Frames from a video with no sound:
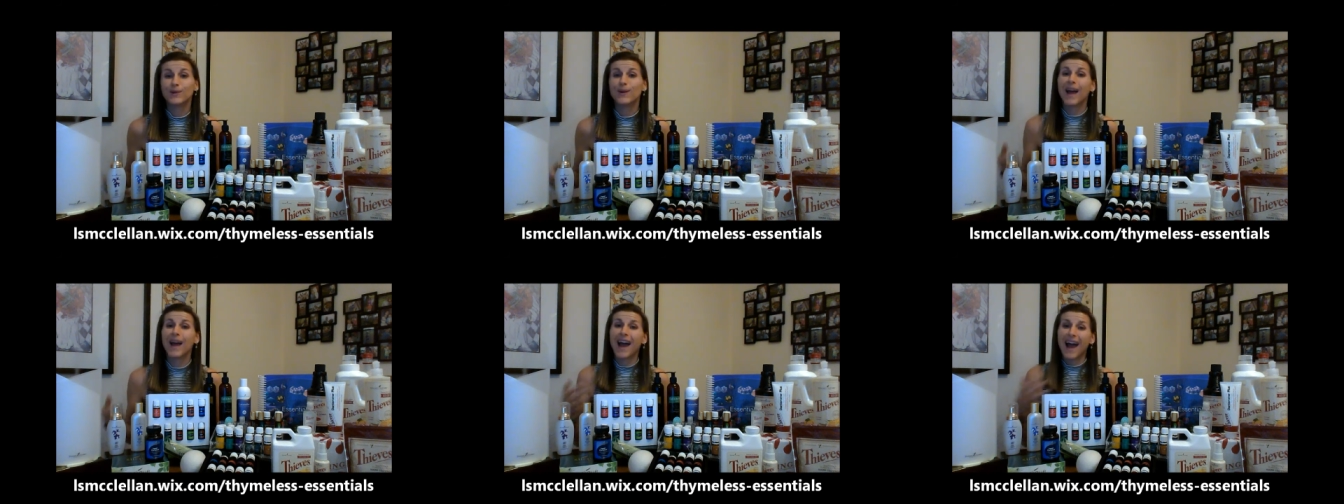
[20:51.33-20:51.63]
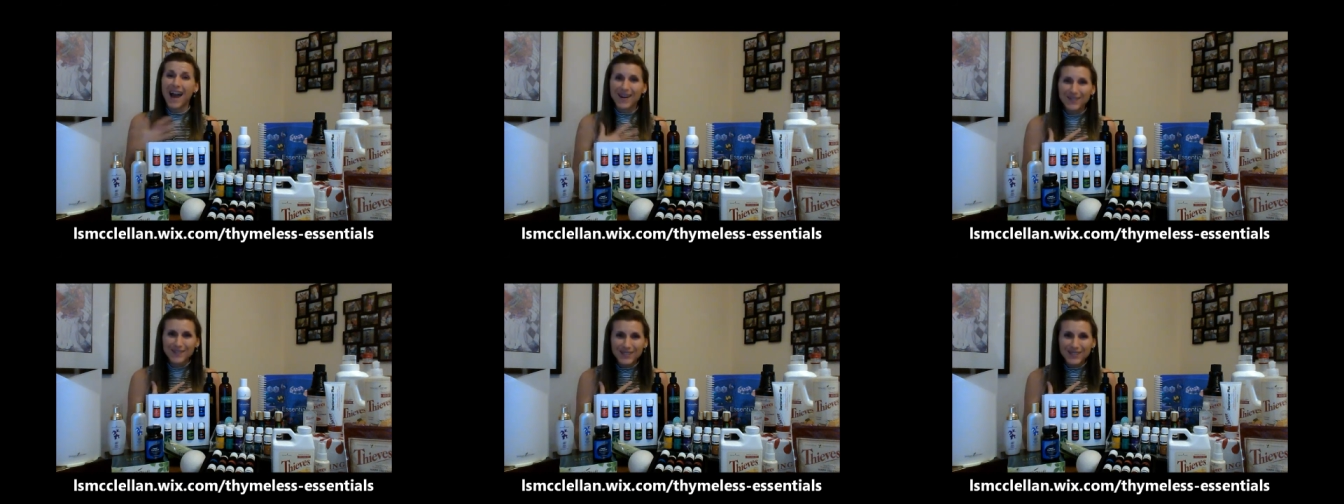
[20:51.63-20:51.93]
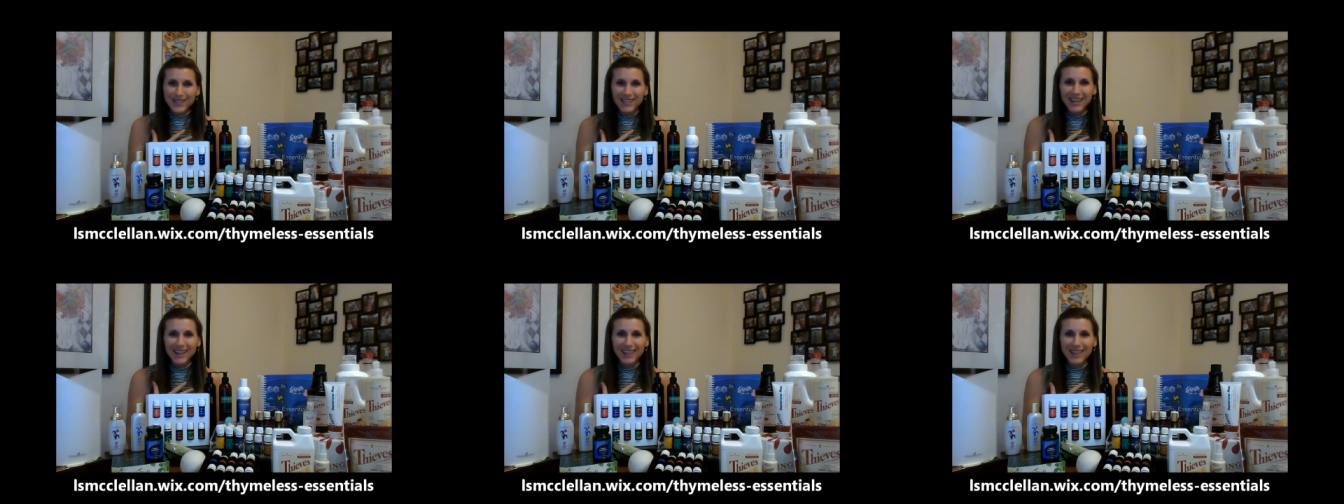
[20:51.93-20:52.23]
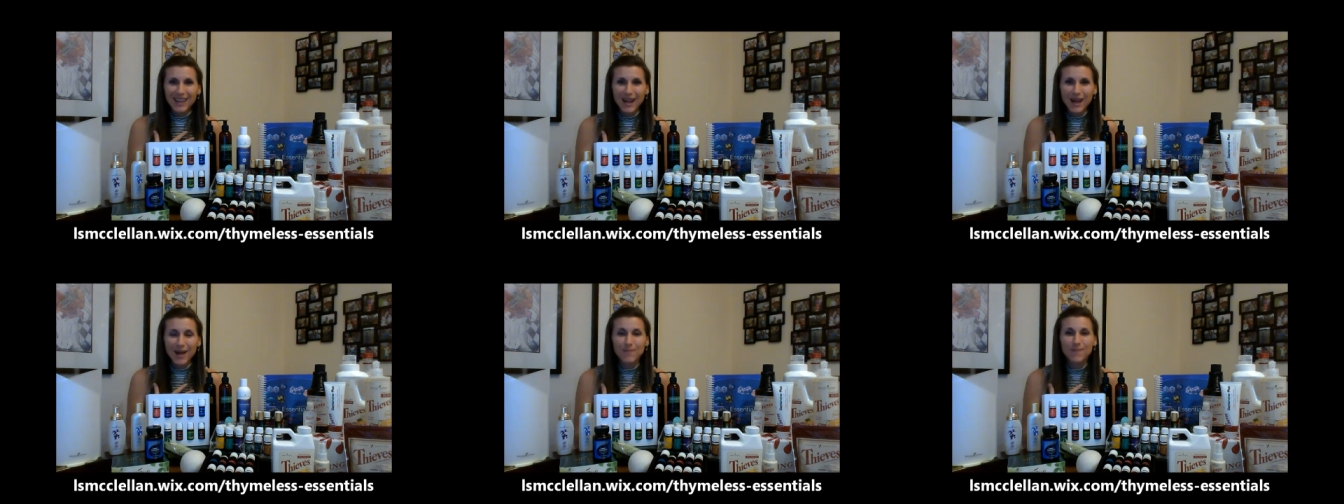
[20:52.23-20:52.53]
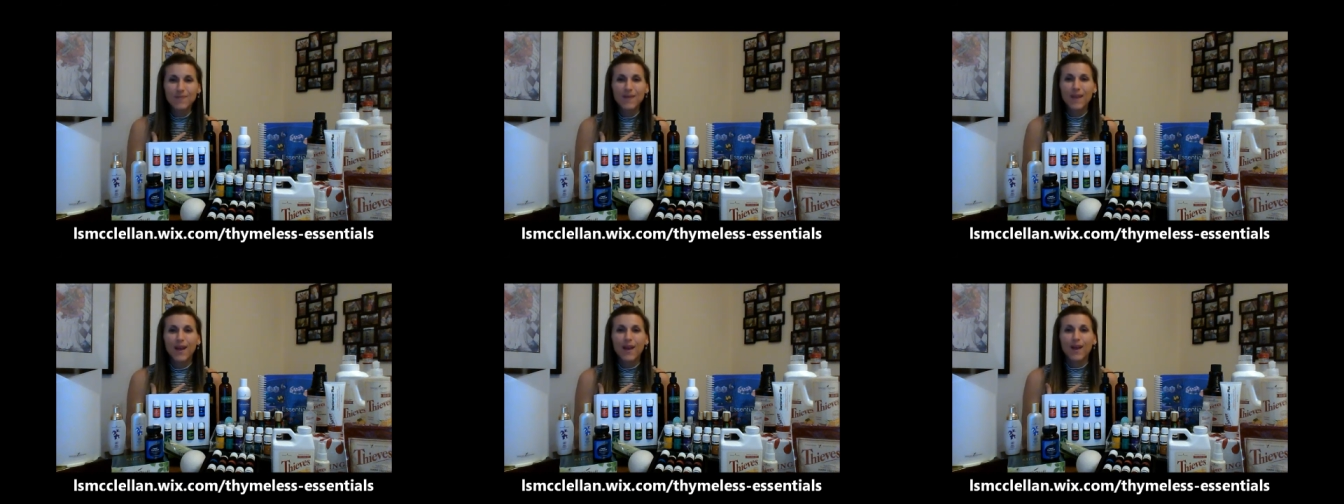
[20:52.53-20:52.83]
You have to get
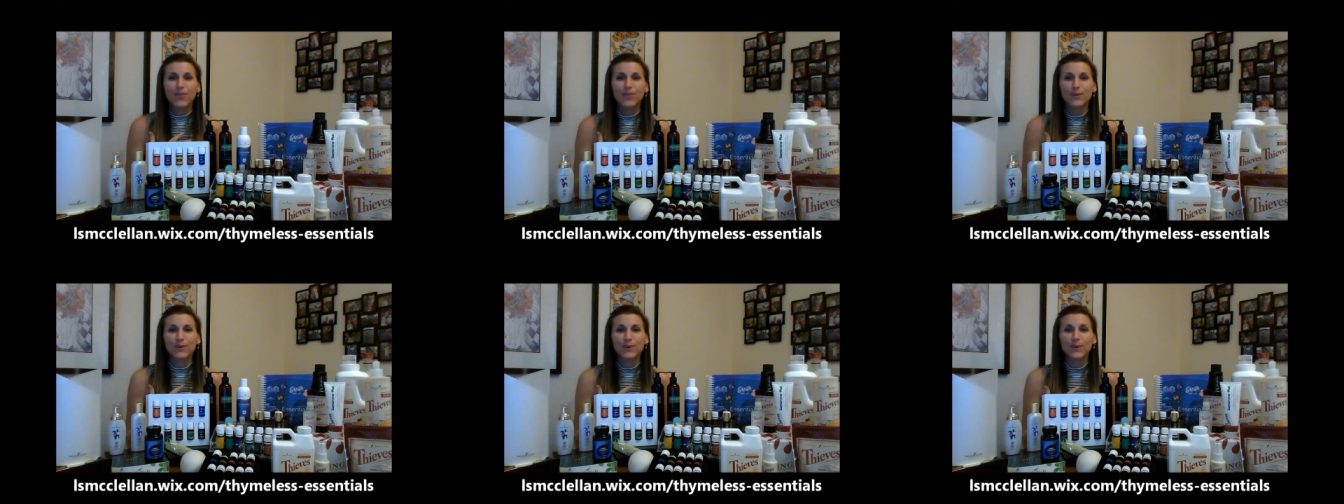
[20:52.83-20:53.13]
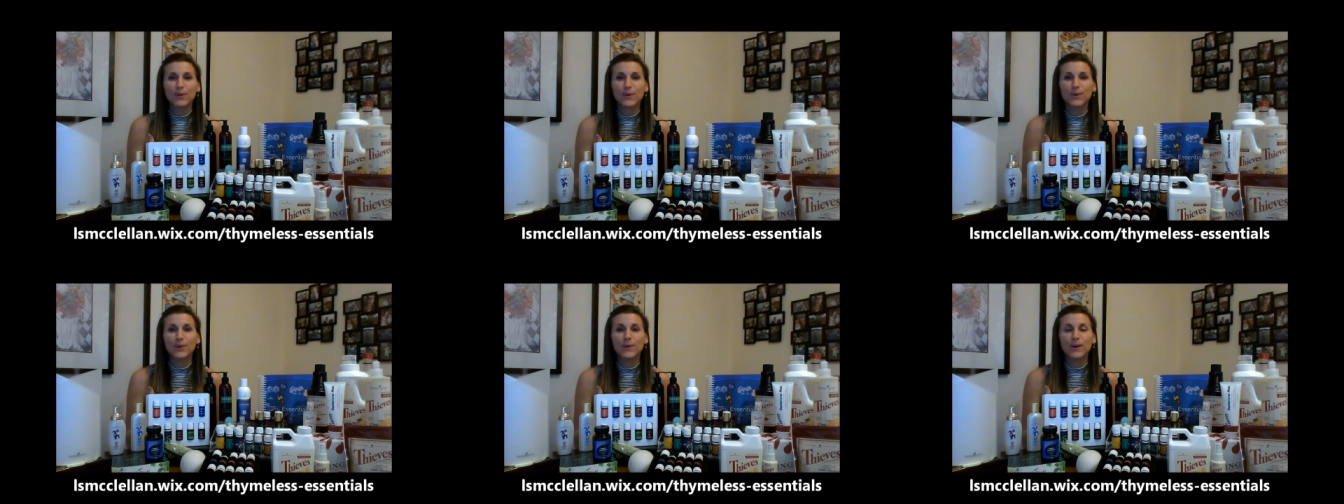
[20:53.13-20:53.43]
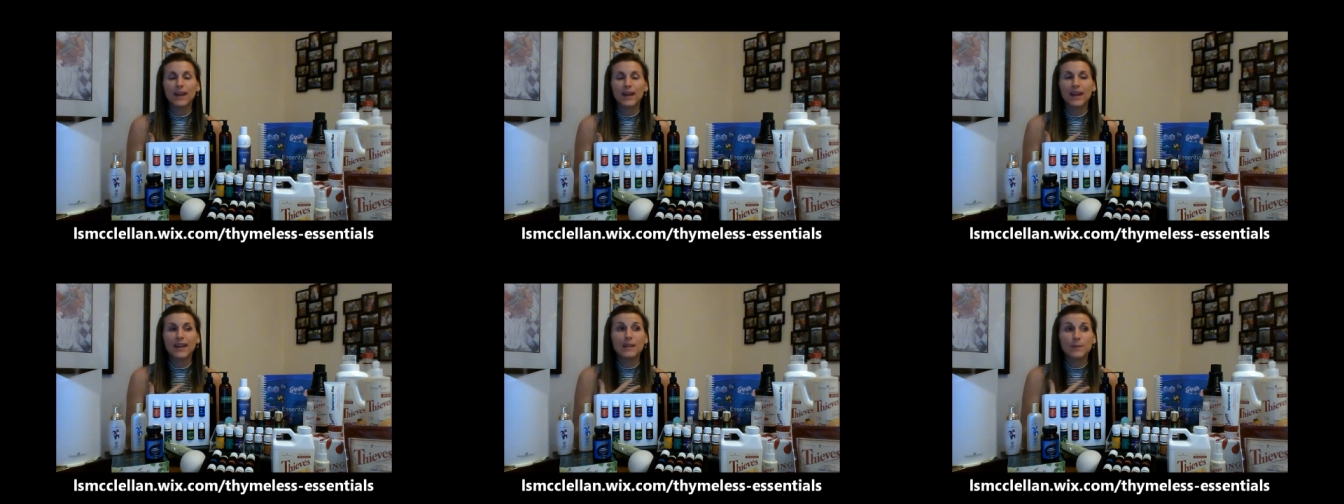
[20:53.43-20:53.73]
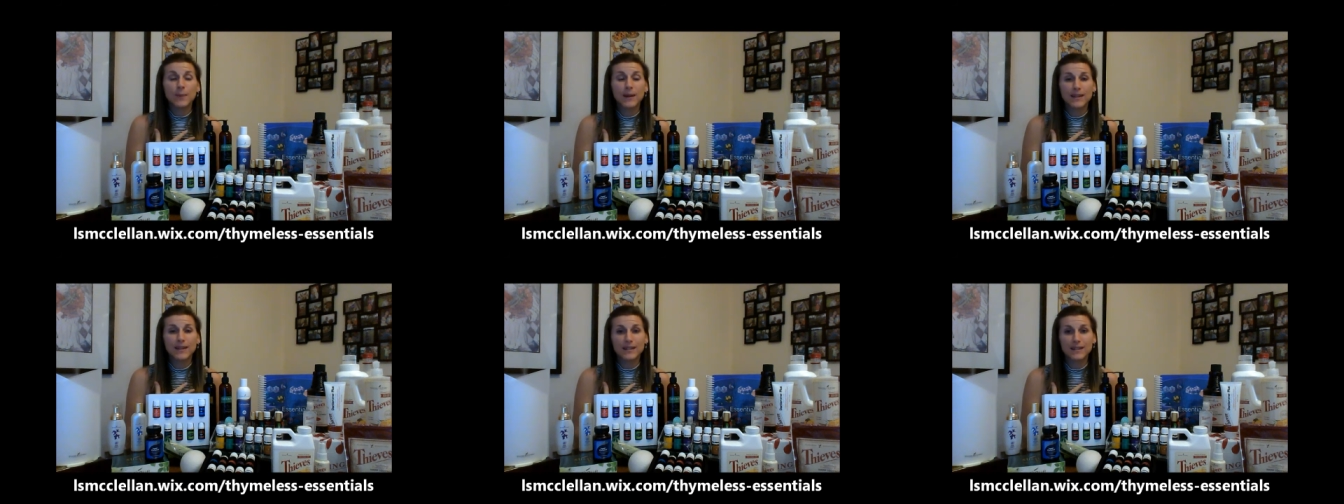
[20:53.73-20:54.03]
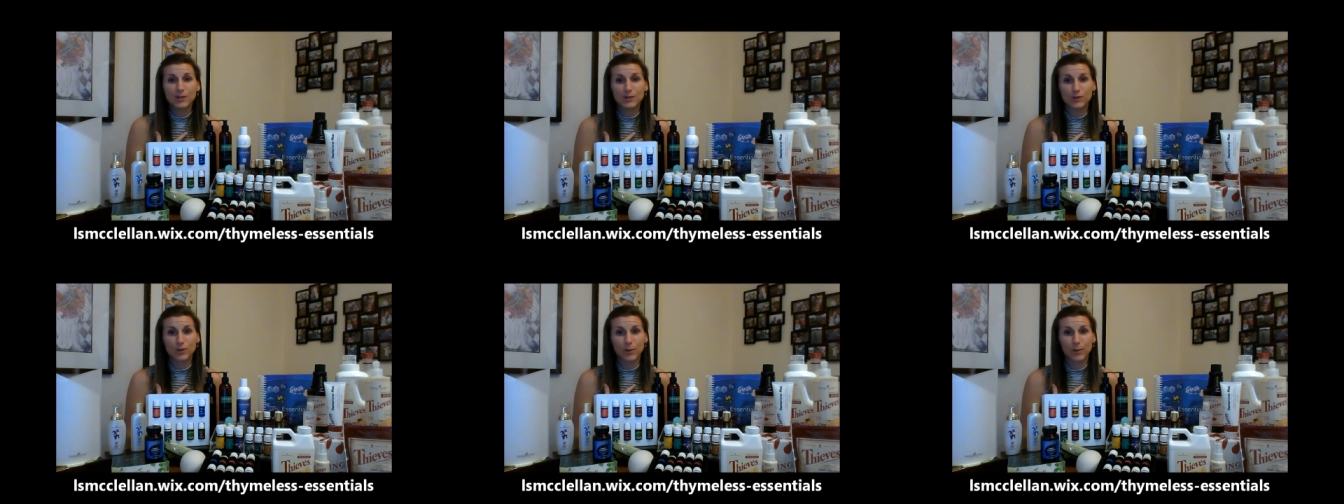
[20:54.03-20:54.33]
them through independent
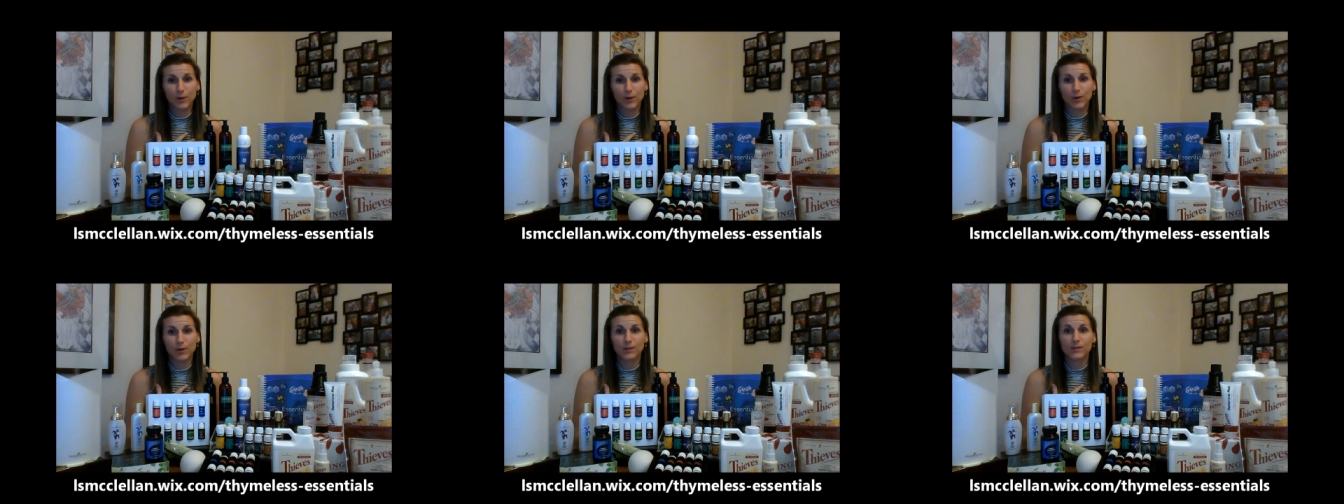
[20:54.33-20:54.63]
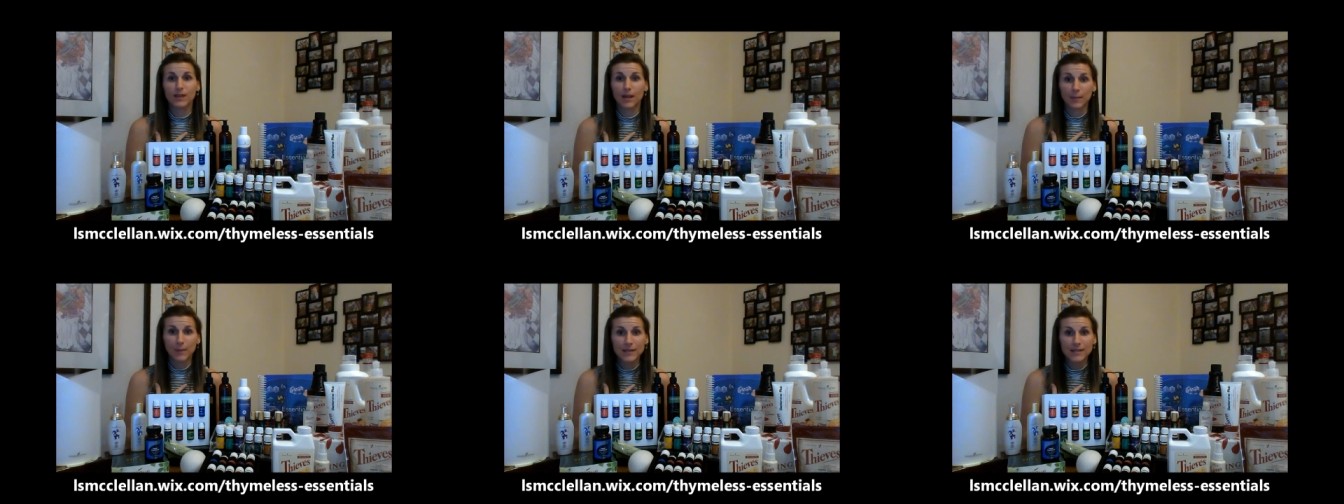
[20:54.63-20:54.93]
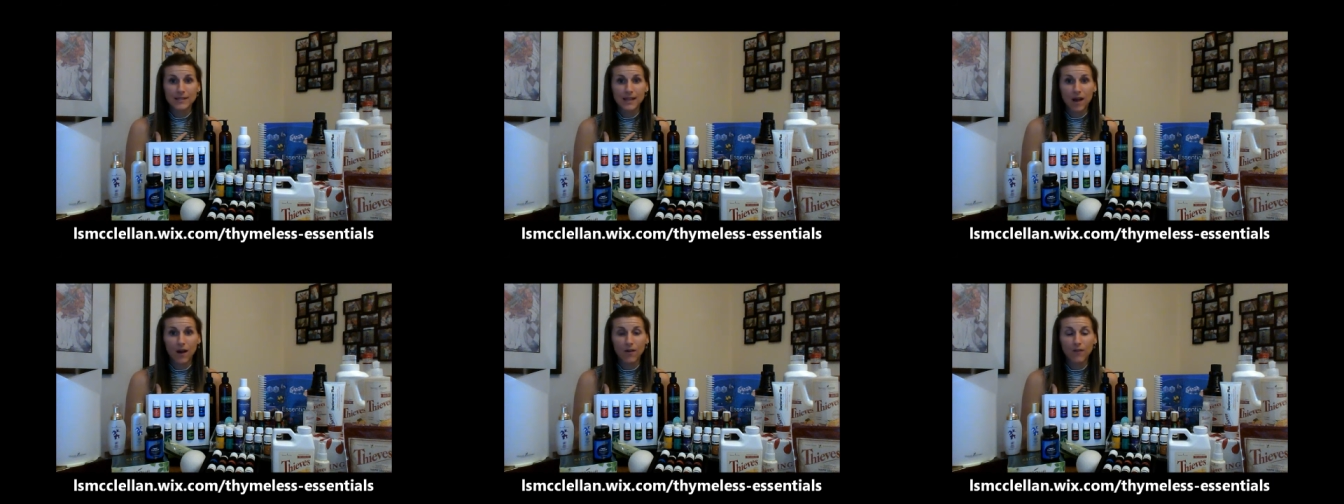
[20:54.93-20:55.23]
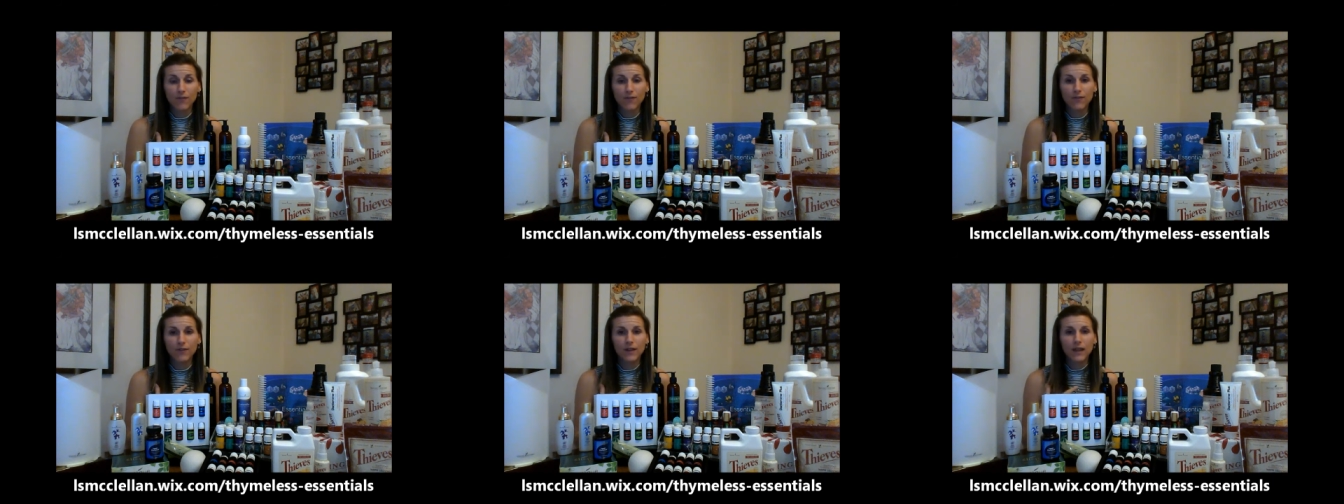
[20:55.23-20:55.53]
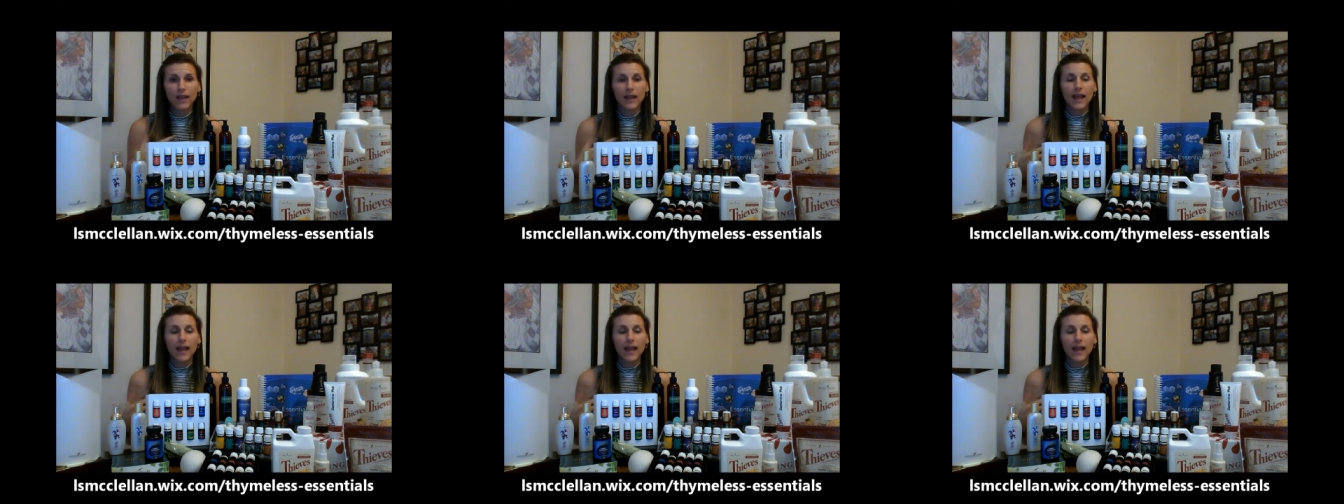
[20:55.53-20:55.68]
distributors like myself.